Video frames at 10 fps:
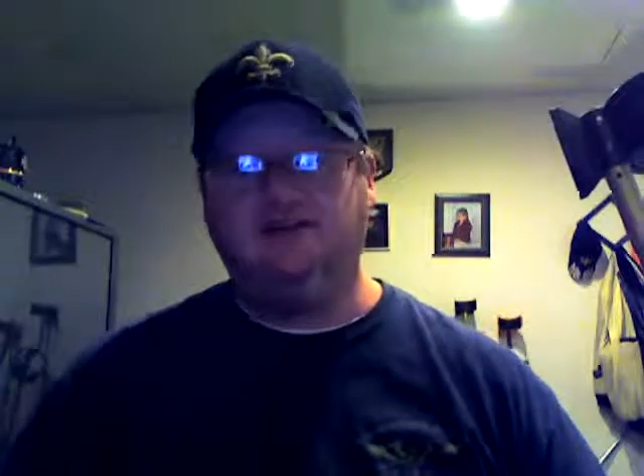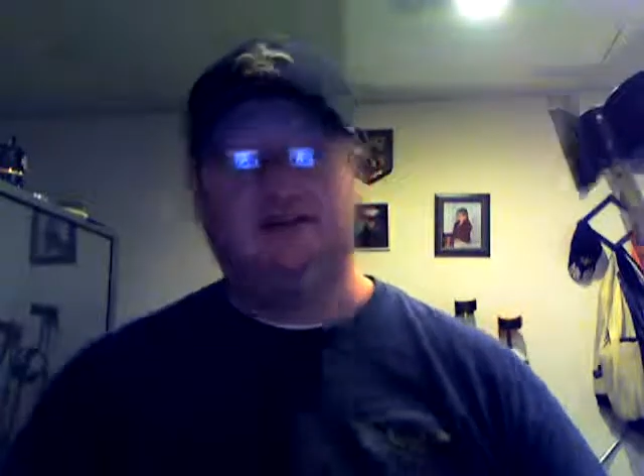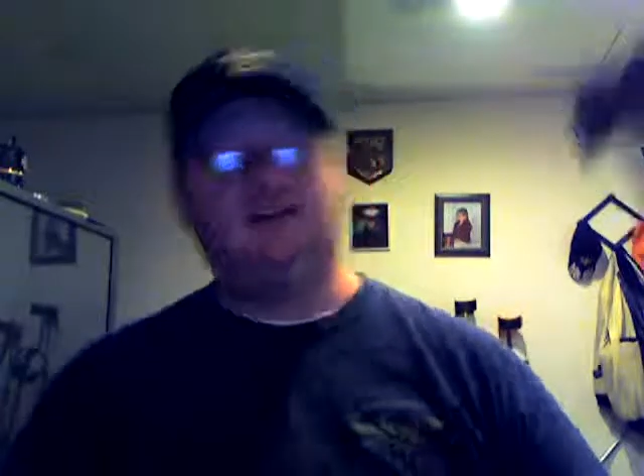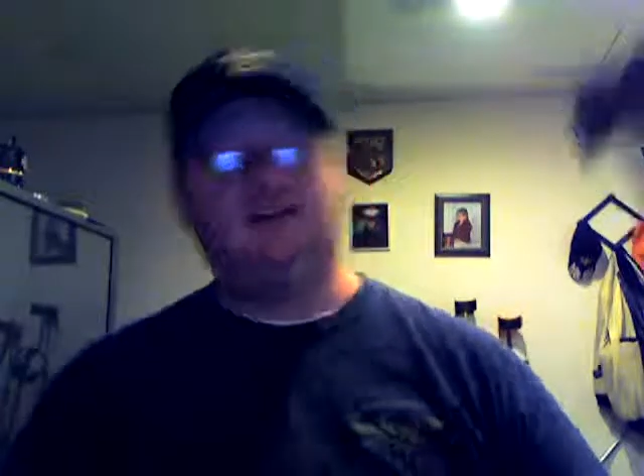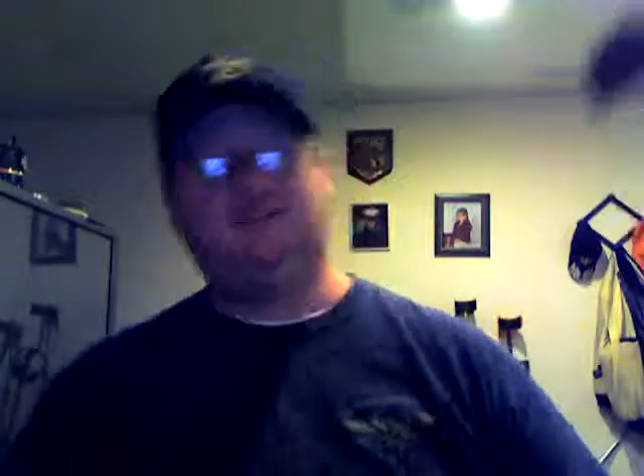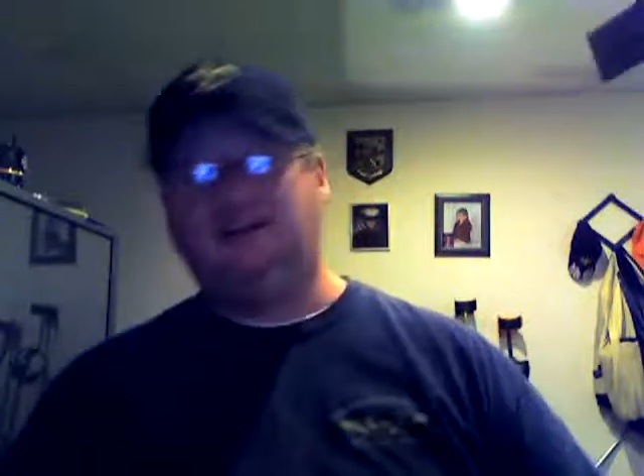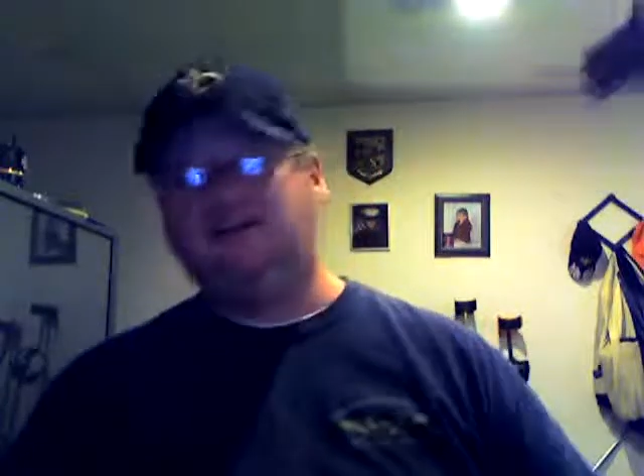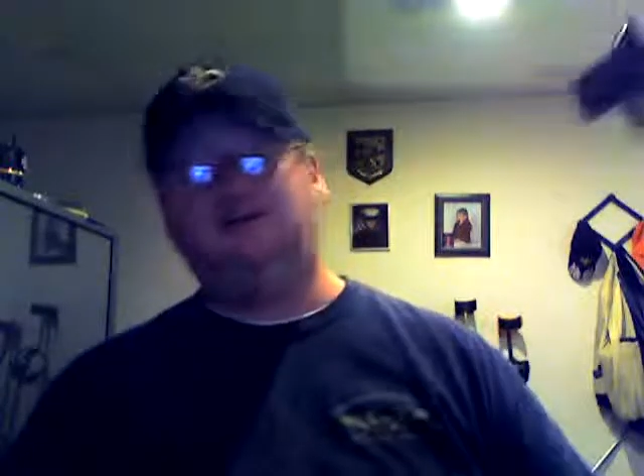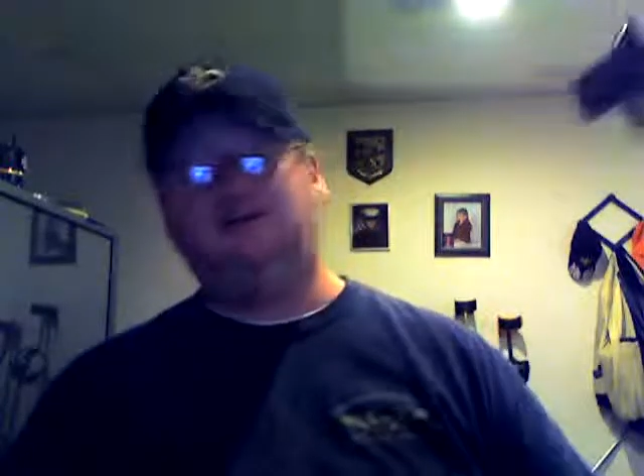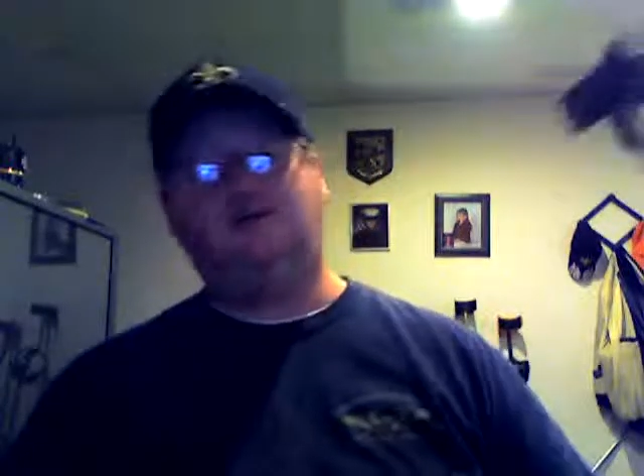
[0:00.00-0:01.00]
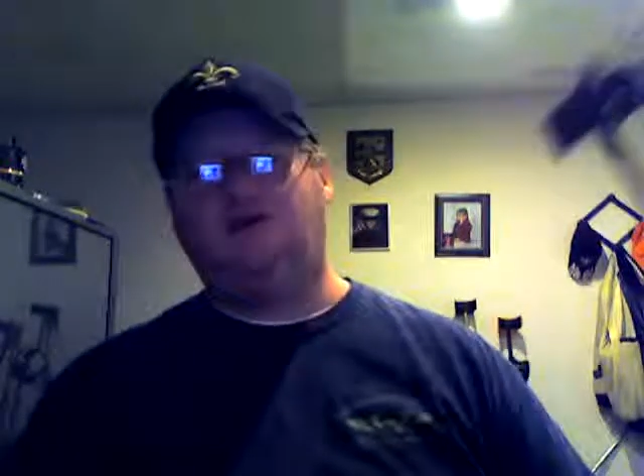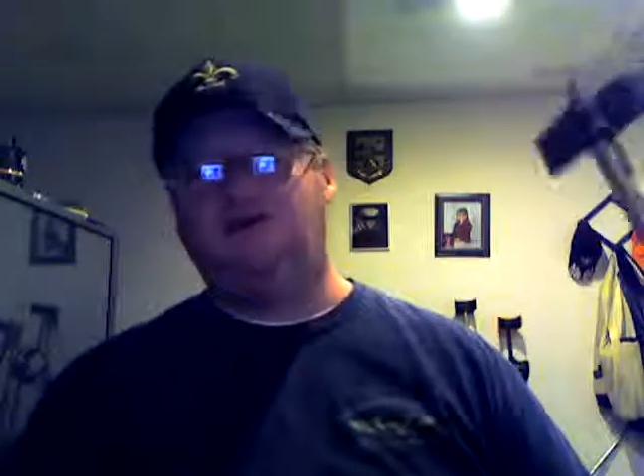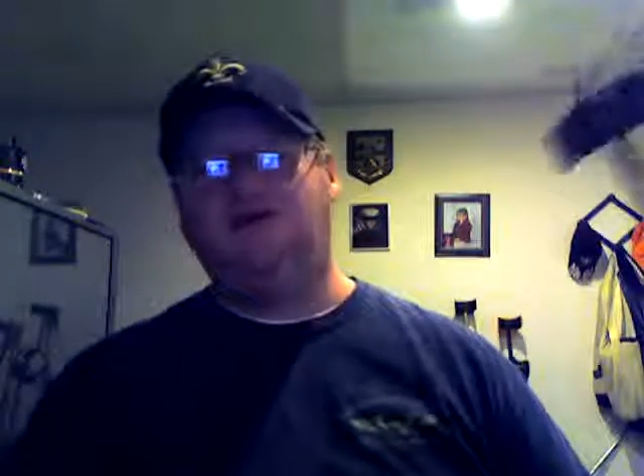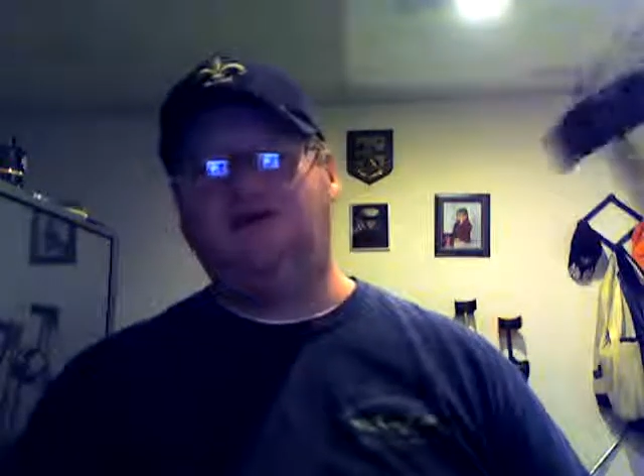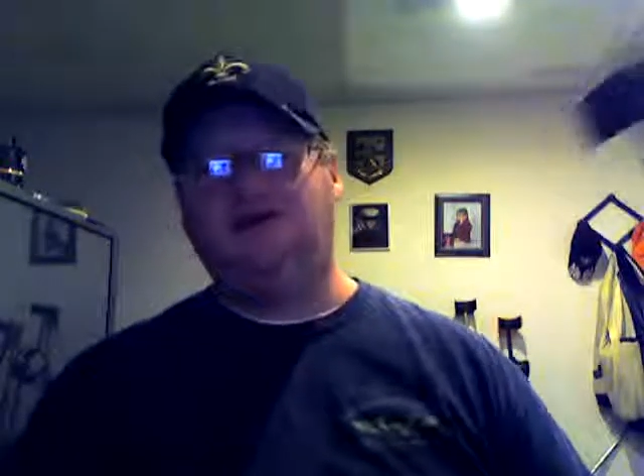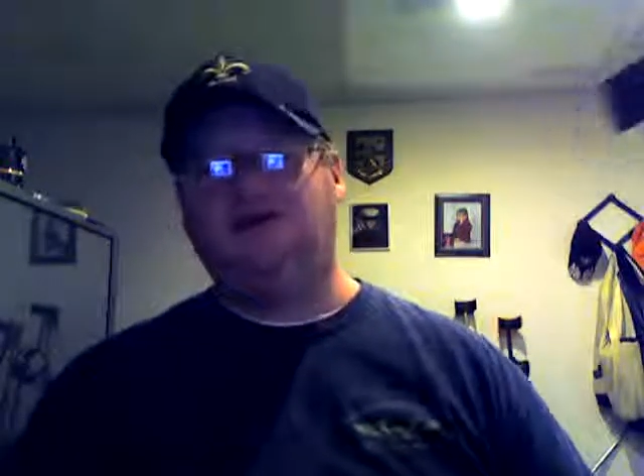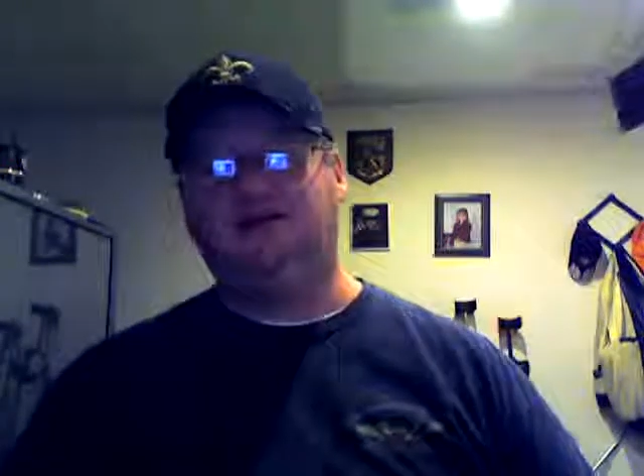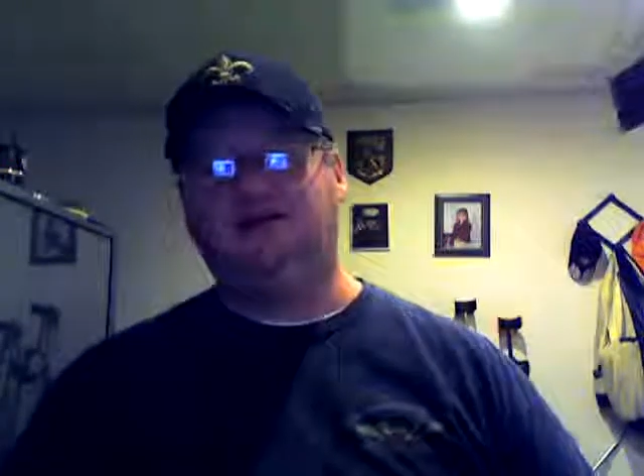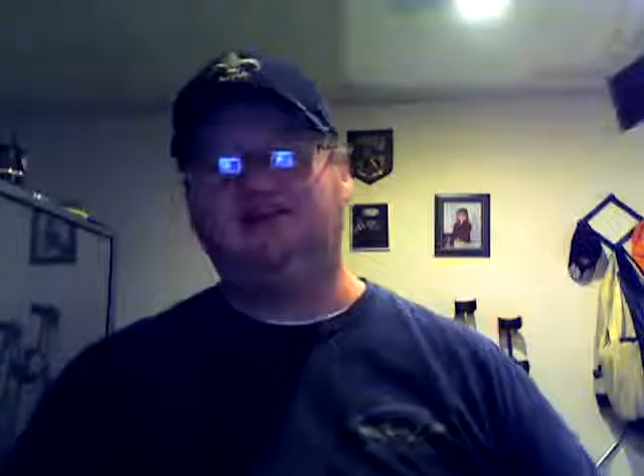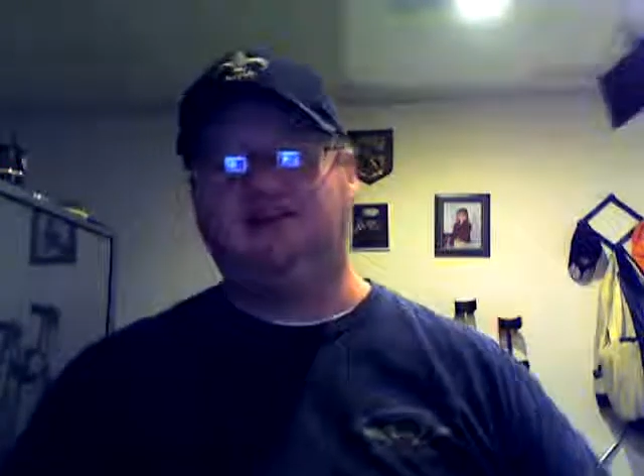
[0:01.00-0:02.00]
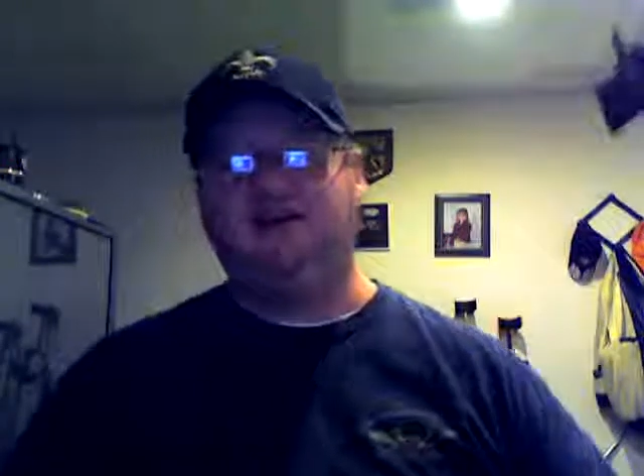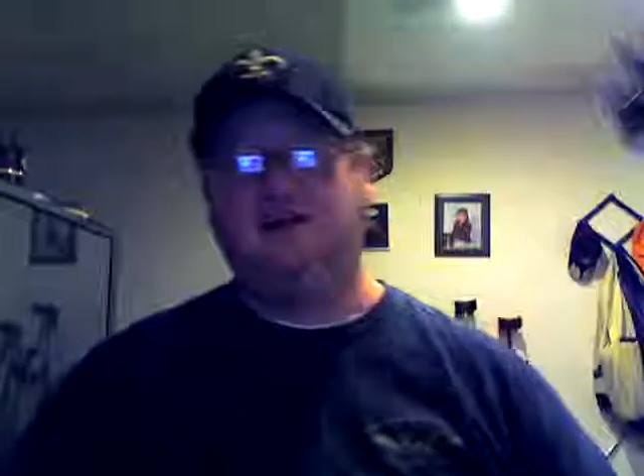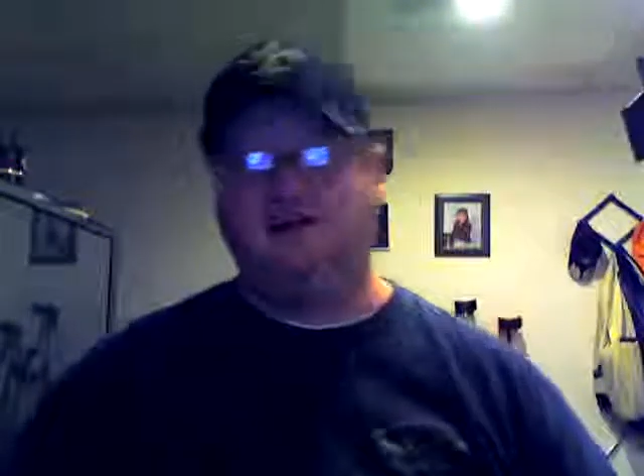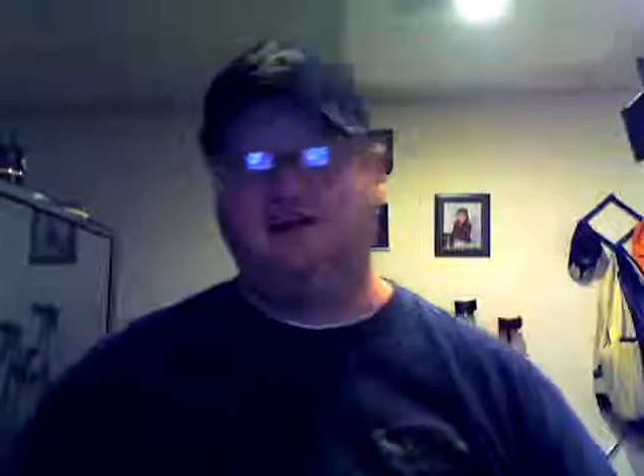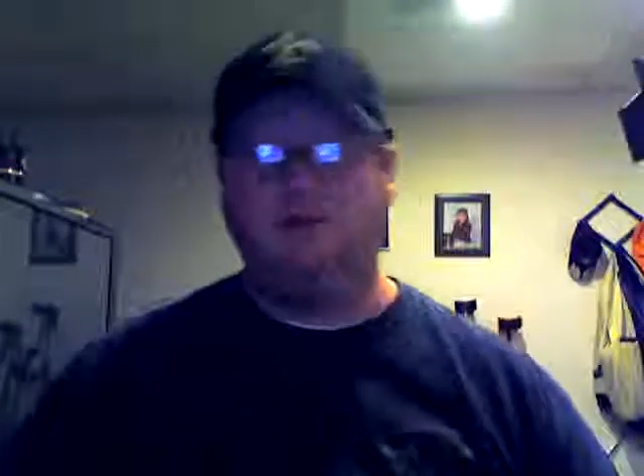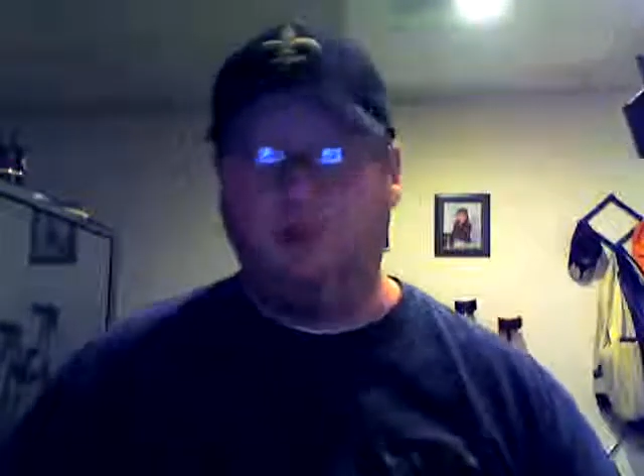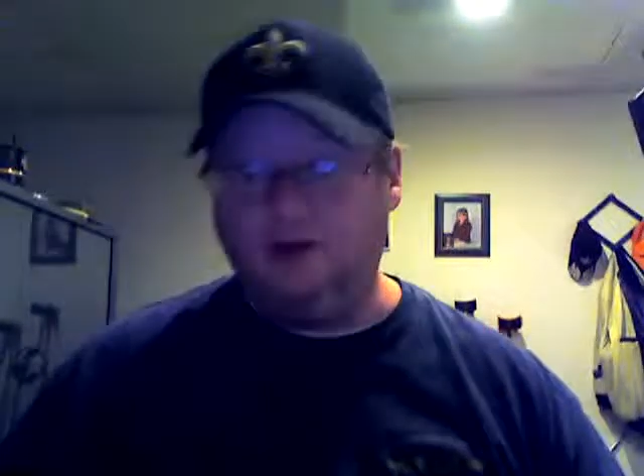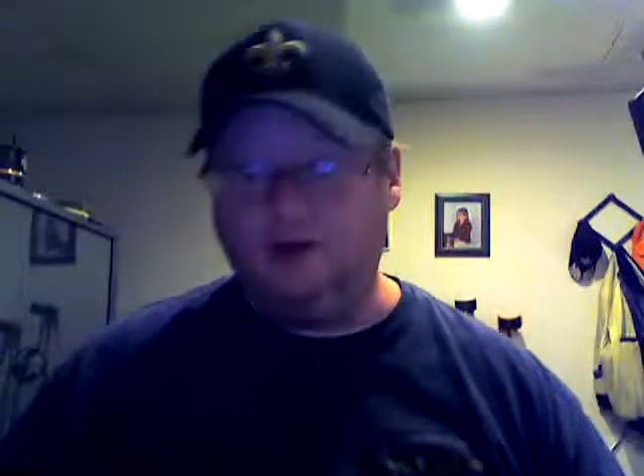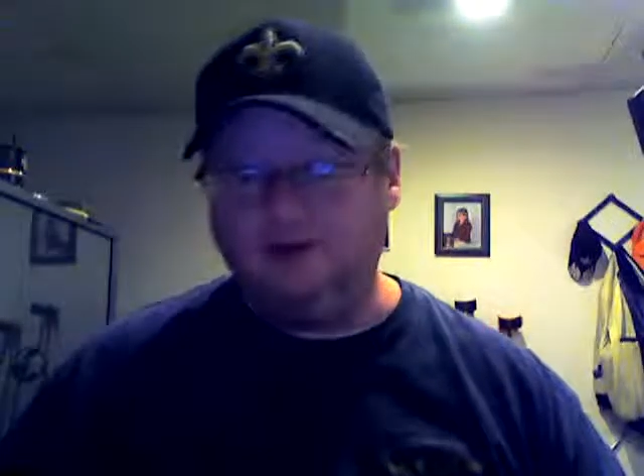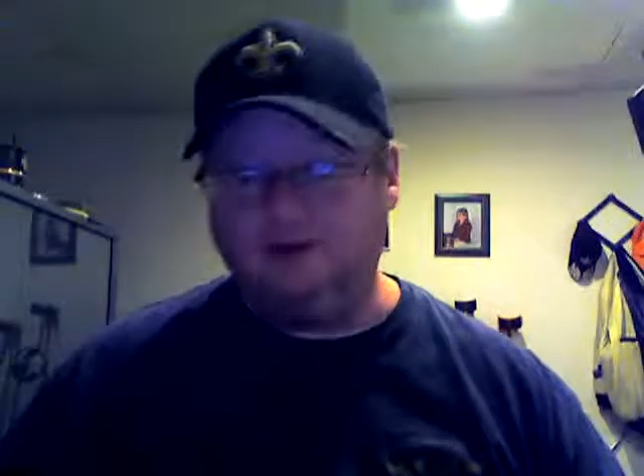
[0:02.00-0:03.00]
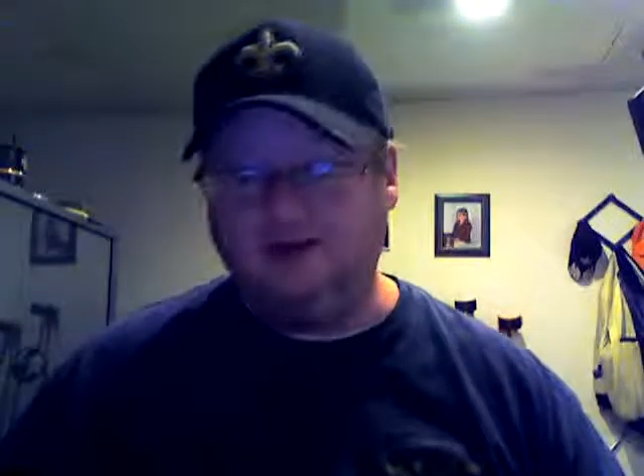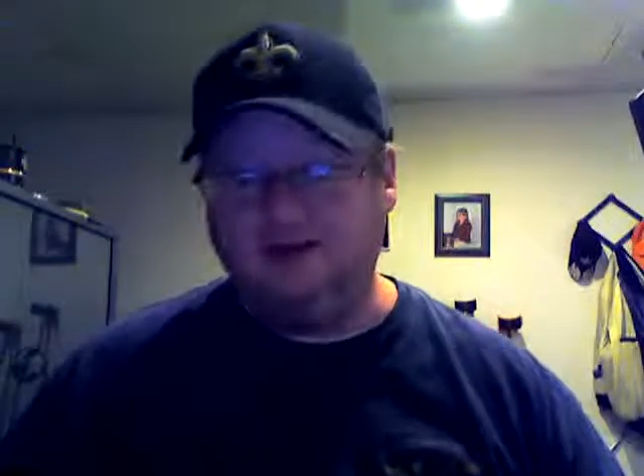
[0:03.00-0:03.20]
And like I said, it's too cold for me to go outside. I'm a wimp.